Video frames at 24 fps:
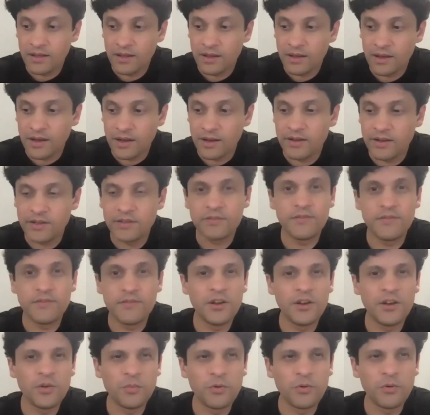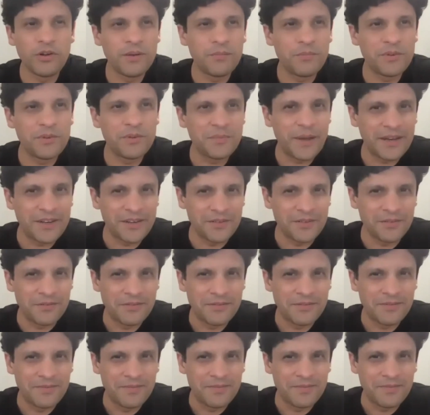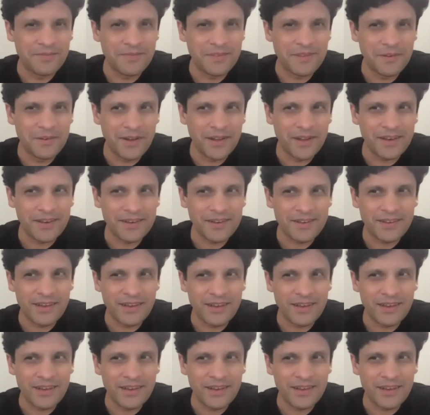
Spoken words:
it's, we need to put it in perspective, right?